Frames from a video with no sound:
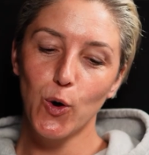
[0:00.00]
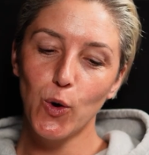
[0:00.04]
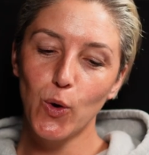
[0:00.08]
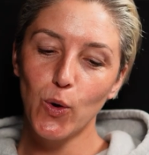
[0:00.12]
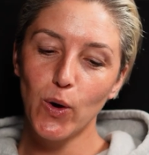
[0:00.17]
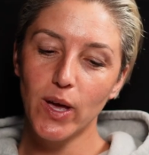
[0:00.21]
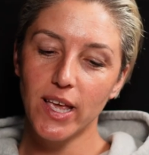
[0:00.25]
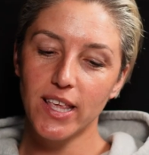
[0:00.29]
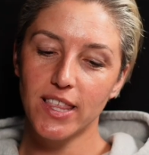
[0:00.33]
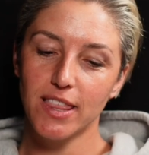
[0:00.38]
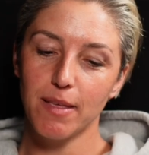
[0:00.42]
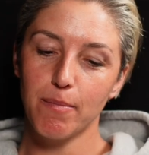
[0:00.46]

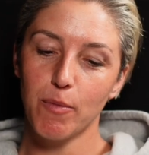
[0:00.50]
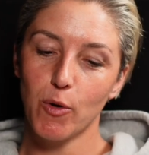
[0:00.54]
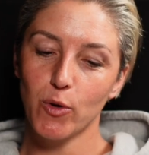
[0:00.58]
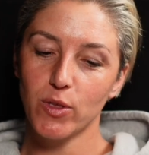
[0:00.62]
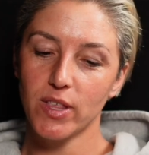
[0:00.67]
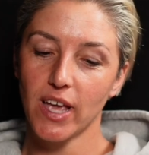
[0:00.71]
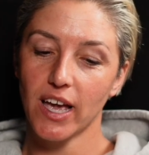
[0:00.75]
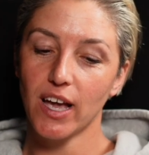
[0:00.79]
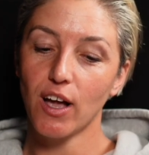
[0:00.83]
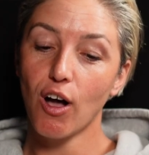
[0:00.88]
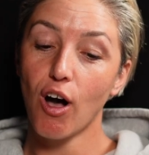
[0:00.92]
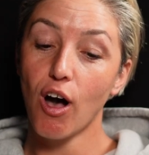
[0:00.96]
Who is the
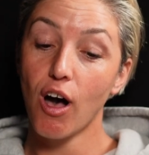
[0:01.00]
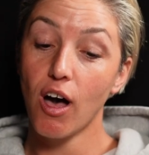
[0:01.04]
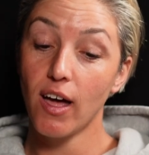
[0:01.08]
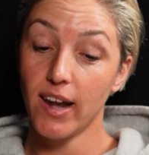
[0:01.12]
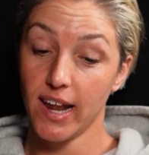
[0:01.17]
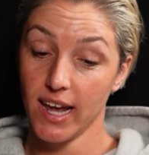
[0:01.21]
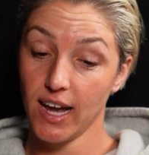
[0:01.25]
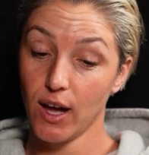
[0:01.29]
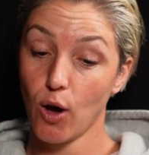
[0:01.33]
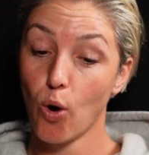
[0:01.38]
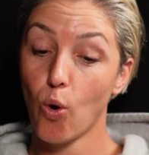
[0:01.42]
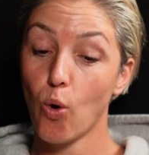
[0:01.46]
most
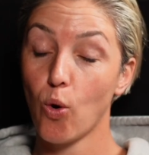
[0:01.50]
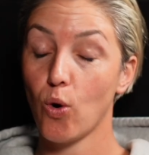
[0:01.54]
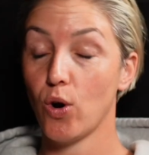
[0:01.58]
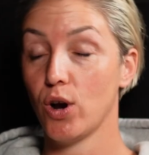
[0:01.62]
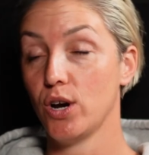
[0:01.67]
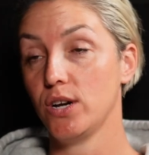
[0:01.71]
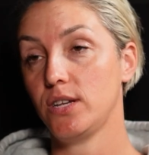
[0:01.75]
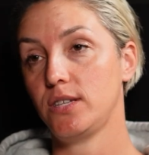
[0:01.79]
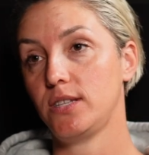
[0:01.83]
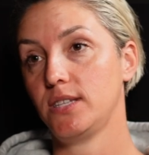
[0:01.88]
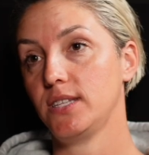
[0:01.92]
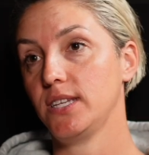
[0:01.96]
iconic
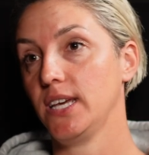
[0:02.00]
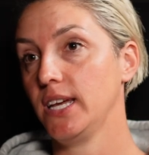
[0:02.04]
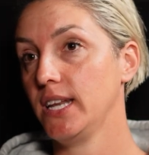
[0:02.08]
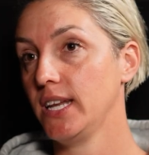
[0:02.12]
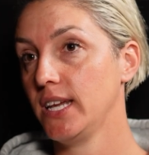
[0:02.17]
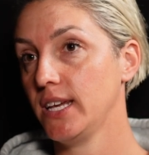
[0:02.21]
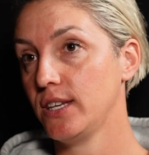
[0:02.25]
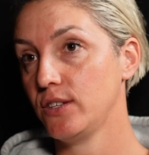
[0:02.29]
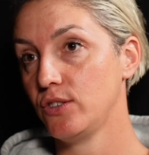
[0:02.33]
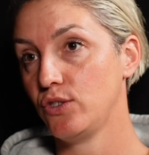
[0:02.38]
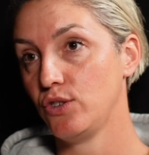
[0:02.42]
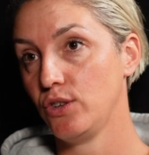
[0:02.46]
horse
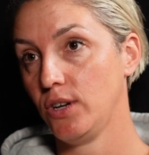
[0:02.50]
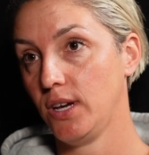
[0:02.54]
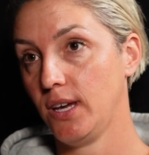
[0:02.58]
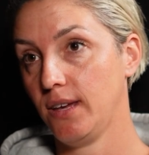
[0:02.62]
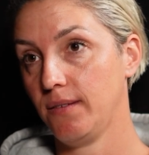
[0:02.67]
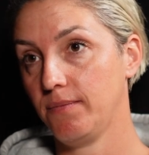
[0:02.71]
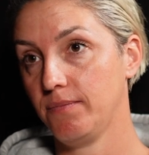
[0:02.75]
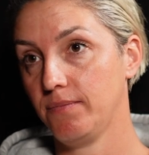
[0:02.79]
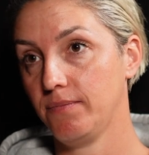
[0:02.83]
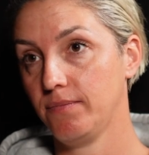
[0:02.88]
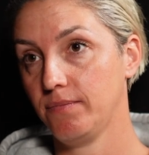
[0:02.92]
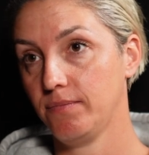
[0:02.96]
in
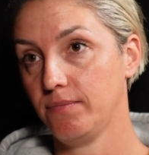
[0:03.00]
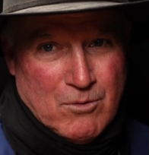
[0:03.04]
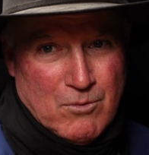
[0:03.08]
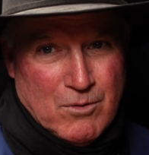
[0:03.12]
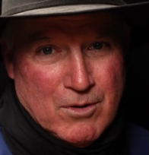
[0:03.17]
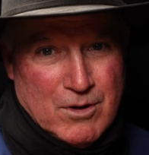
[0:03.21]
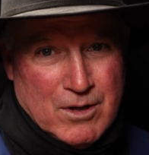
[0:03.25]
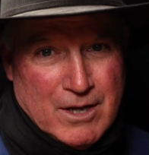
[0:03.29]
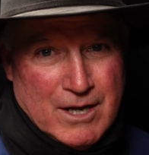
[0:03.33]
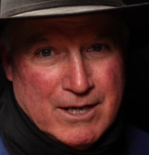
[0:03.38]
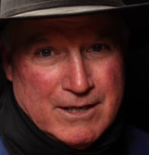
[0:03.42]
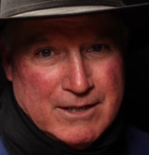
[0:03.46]
history?
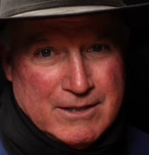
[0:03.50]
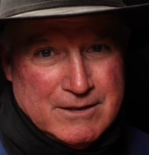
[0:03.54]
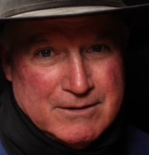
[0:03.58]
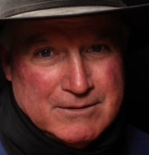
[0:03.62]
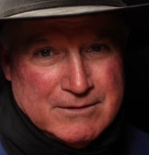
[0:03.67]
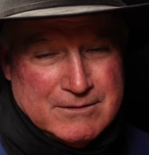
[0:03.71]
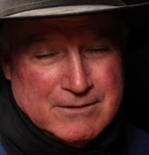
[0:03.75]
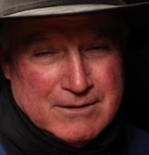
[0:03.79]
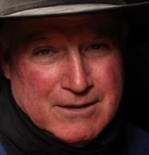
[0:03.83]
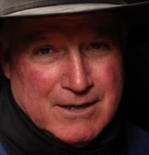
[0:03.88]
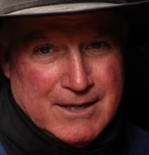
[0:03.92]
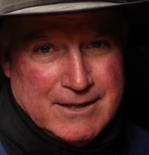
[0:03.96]
Well,
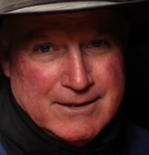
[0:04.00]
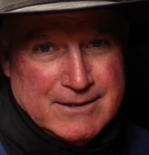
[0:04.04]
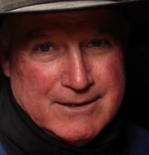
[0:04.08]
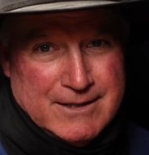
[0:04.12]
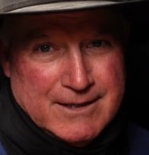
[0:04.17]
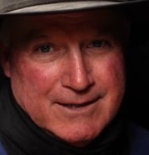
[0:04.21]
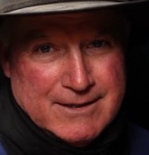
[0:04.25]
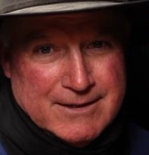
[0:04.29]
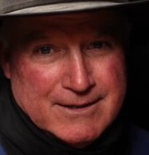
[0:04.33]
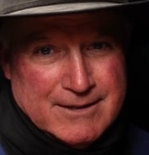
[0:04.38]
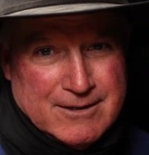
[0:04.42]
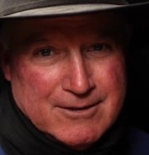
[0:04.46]
I'd
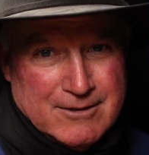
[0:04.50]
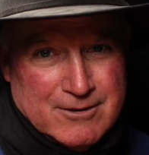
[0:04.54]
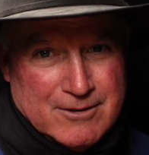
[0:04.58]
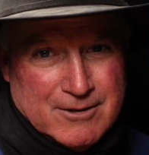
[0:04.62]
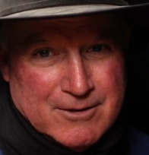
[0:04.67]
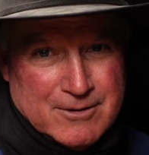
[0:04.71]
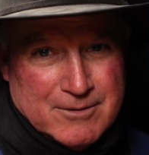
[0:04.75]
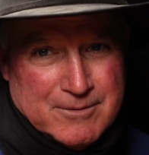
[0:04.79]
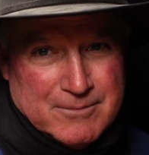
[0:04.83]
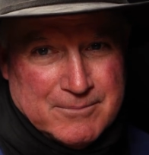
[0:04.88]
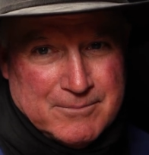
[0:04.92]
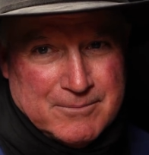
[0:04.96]
take that
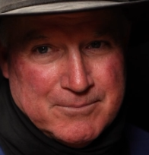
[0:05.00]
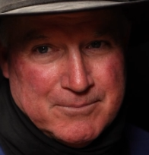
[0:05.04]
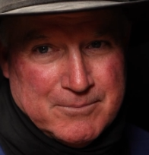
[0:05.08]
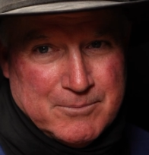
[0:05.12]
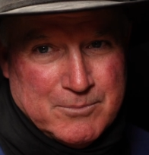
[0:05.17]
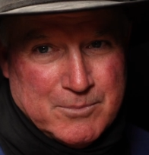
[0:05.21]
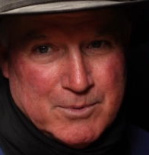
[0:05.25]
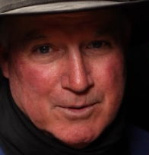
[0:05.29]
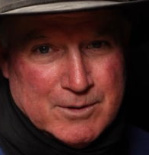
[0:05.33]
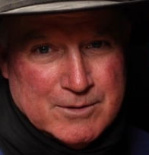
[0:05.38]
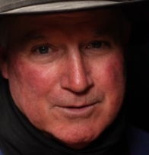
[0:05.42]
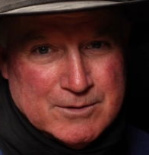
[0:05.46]
on a
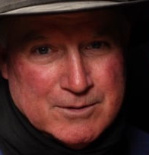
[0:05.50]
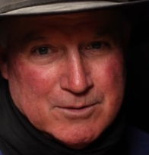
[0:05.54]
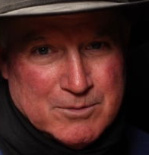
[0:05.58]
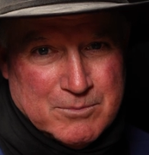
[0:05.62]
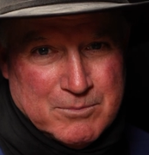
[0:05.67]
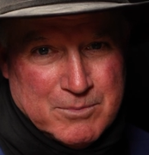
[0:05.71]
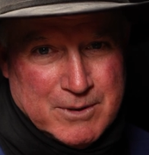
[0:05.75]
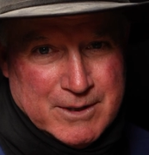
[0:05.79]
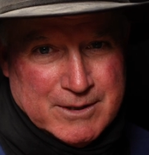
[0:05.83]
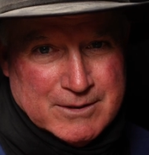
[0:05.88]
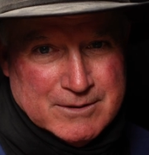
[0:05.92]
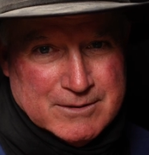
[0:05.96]

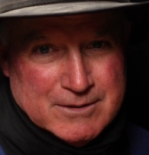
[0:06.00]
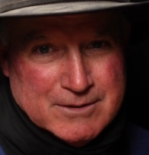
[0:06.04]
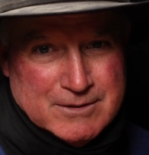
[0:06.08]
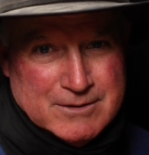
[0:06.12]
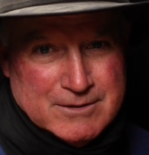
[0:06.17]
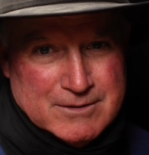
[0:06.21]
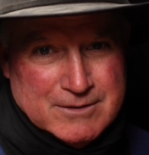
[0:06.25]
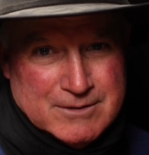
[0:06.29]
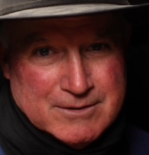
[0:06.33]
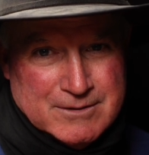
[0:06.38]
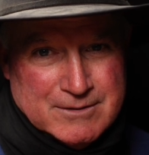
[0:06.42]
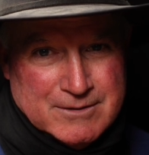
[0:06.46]
personal
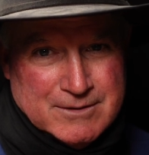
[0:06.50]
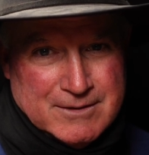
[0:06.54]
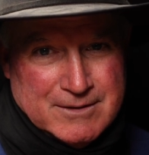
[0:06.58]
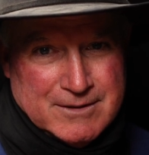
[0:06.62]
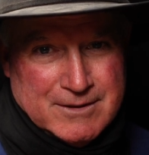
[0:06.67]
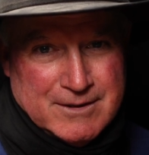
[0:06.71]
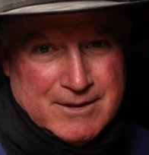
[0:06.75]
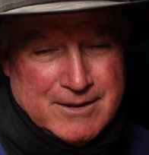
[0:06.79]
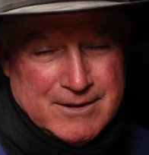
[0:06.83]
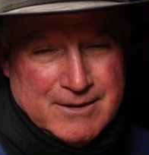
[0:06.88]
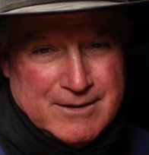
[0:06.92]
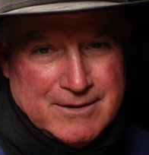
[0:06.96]
basis, and
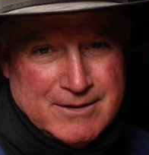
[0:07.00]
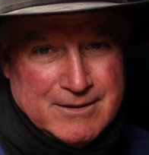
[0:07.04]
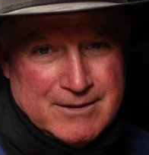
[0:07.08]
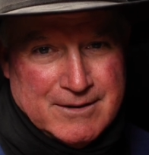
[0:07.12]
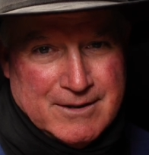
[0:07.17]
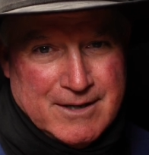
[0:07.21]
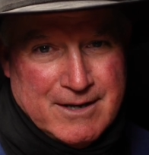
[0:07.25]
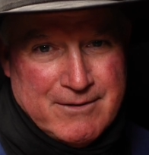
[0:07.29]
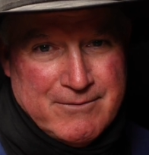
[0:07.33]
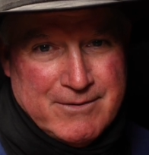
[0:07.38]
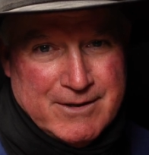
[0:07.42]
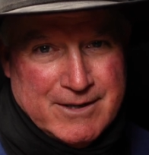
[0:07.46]

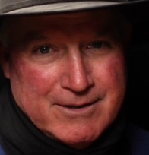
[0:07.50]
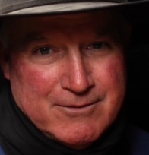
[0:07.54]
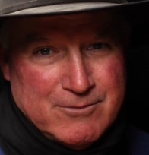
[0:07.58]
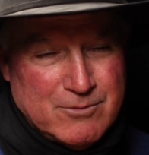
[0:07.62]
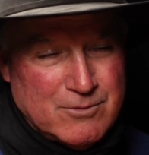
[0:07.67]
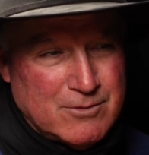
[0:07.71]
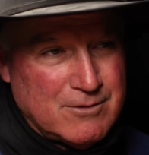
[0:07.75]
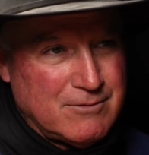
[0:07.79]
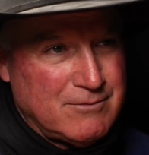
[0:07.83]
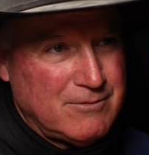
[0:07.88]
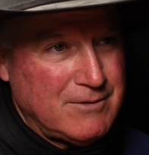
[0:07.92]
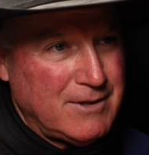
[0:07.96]
I've had
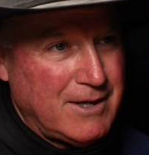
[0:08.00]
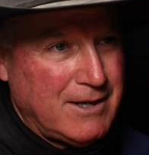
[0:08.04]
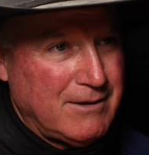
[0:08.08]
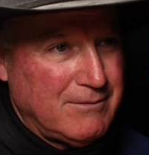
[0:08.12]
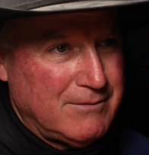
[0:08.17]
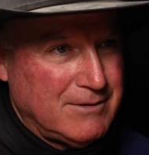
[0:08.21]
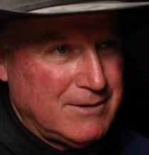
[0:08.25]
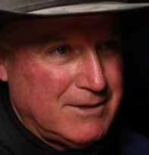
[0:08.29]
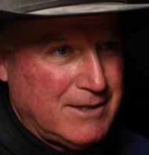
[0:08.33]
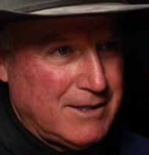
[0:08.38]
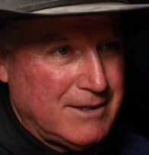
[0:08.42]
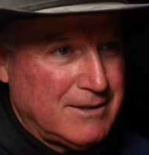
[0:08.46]
4 or
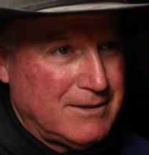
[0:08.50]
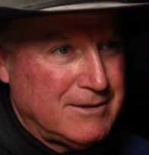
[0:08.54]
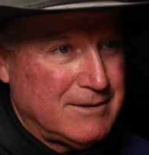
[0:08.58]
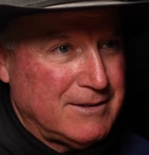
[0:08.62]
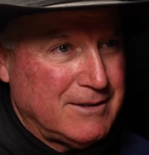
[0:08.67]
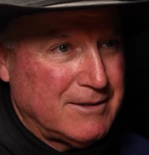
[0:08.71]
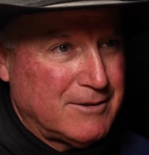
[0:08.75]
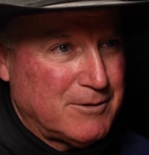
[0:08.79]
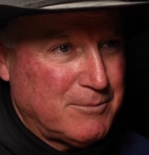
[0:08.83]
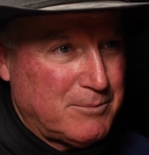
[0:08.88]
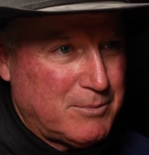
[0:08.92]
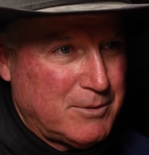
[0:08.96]
5 that I
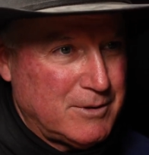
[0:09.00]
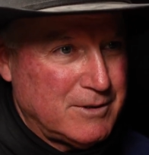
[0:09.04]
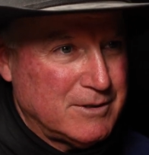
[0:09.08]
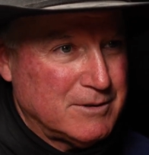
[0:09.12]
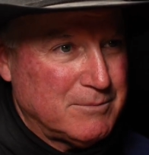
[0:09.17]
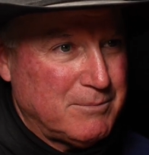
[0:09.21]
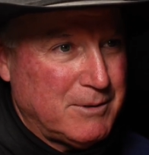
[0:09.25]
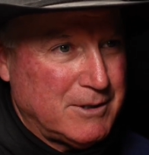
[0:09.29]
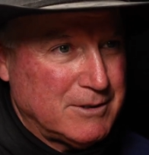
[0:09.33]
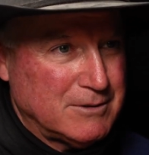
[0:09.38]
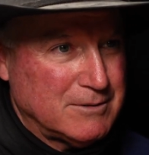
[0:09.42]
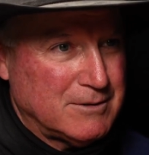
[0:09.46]
think are pretty
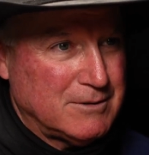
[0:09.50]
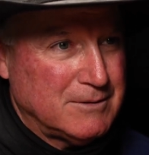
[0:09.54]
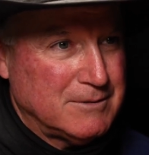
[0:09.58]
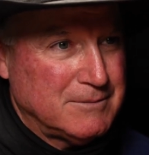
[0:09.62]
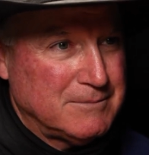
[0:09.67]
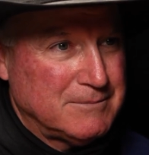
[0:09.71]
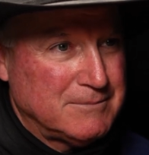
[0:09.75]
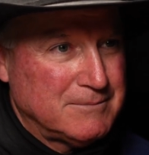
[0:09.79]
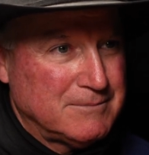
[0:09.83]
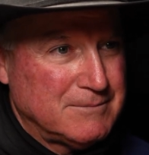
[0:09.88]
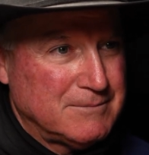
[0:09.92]
special.